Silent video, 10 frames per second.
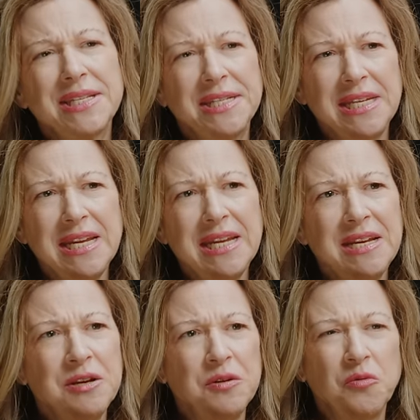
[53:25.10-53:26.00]

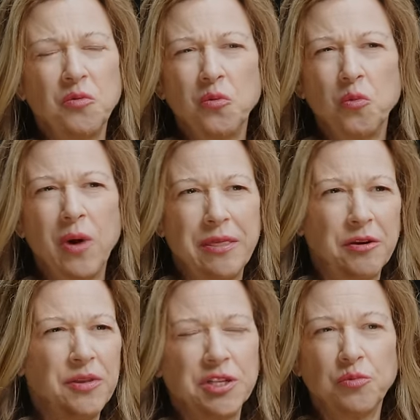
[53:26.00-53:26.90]
see
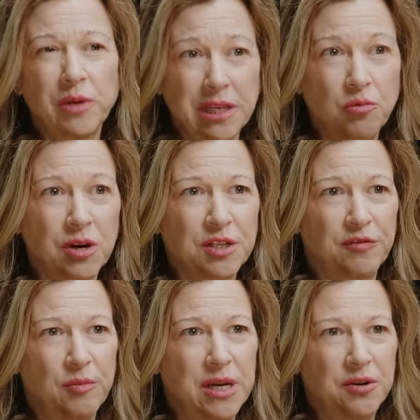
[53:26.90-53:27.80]
whether this really works
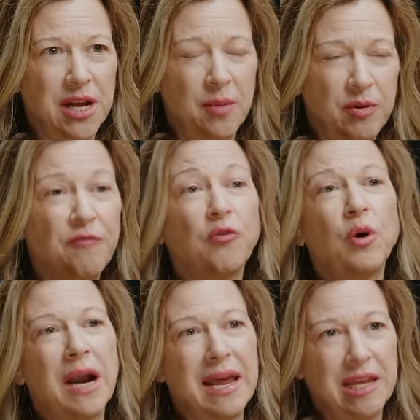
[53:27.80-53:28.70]
for me or not
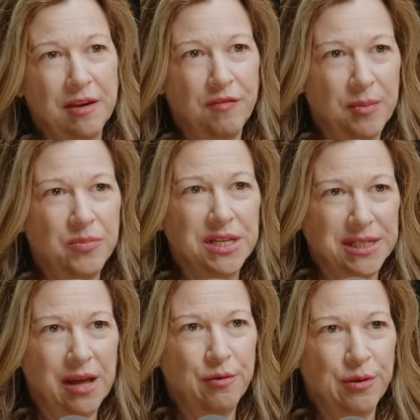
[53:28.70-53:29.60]
before I give up
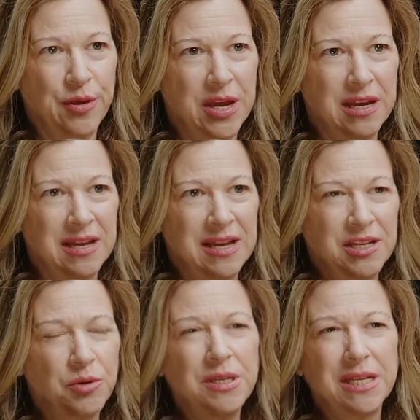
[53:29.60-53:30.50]
this other thing.
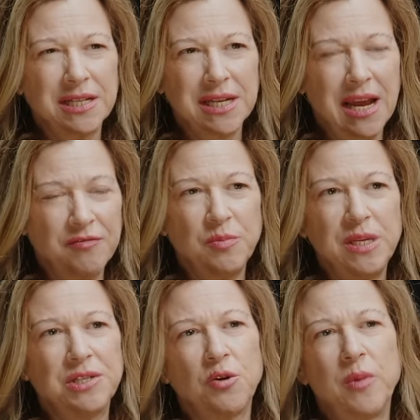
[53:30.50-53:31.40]
So it doesn't have to
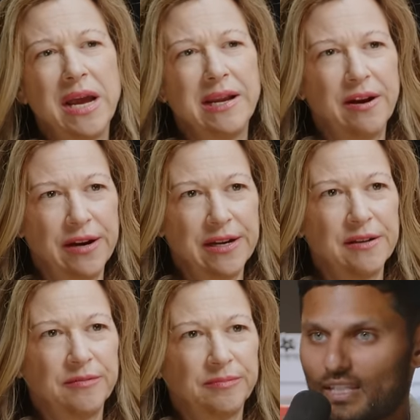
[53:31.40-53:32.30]
be so binary.
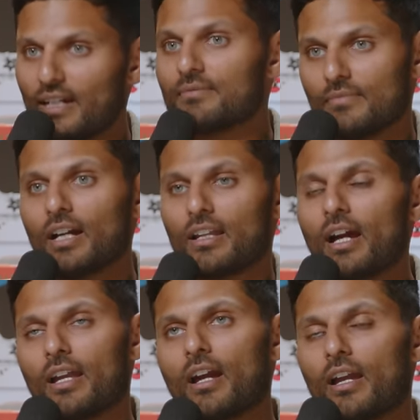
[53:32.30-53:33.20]
Yeah, I,
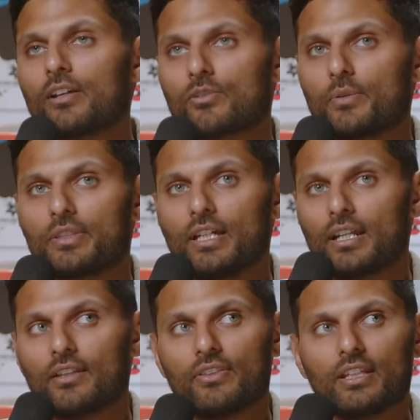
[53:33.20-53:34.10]
I, I agree with
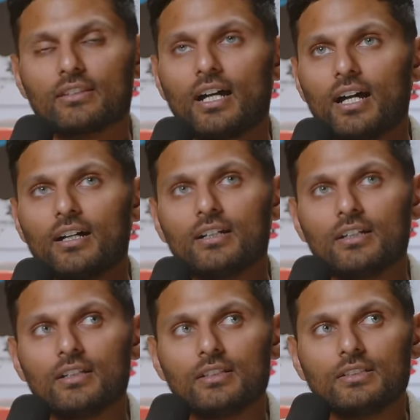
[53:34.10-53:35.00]
that. I think that,
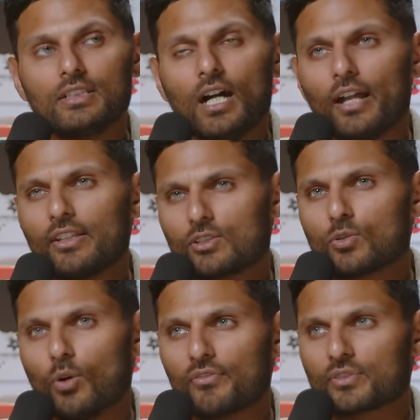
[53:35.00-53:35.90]
I think
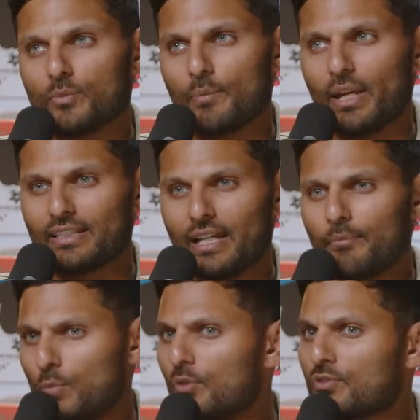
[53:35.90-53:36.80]
too often we make that
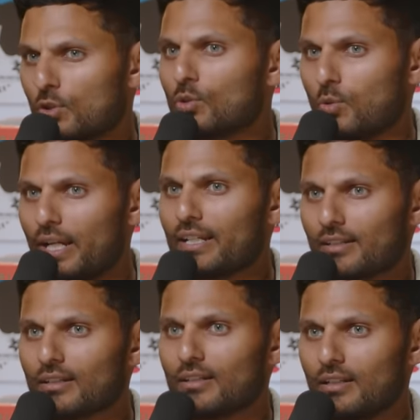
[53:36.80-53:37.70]
move too quick.